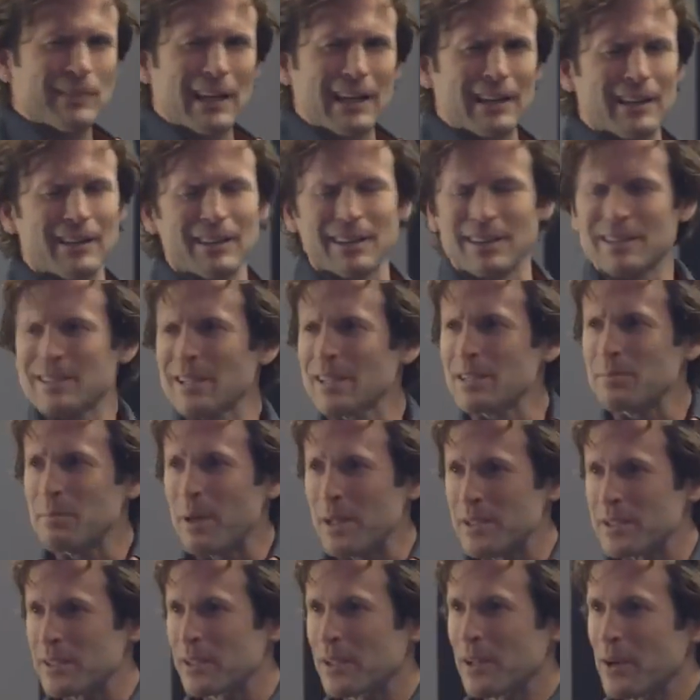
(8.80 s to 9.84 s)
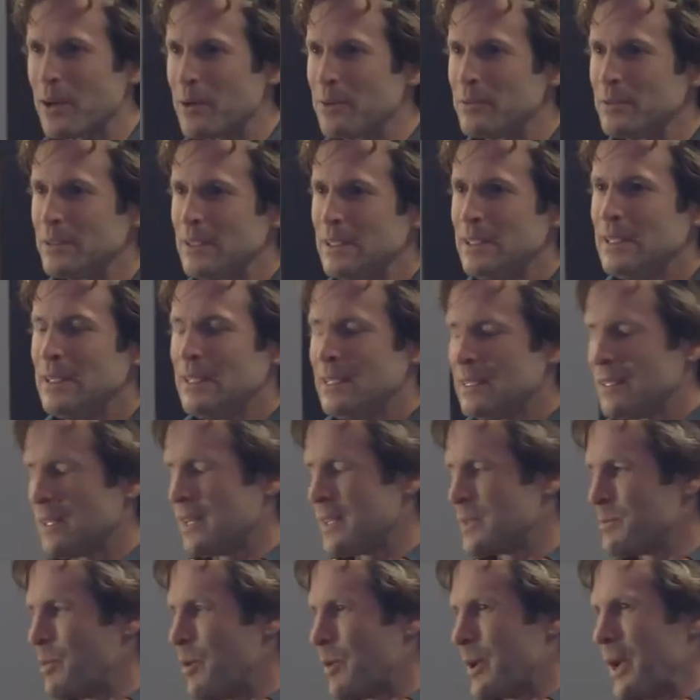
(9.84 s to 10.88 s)
know, uh, like six months ago I
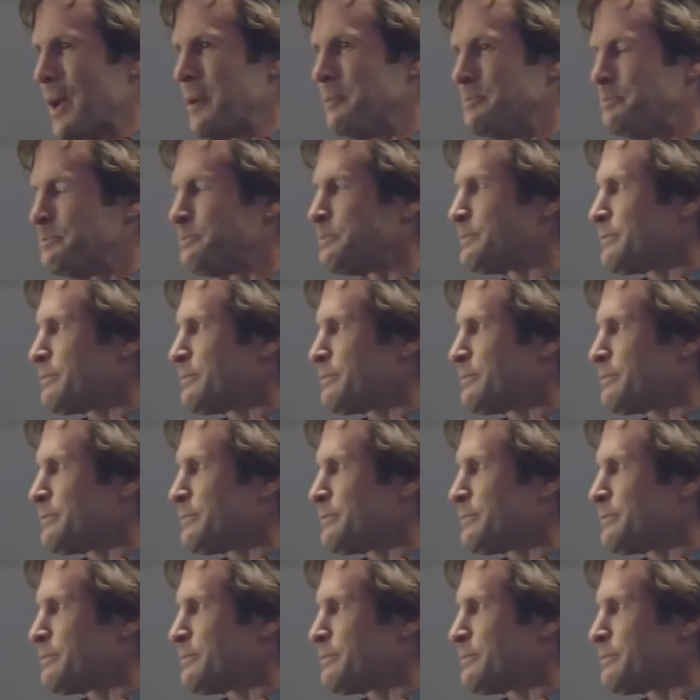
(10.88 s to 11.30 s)
spoke at.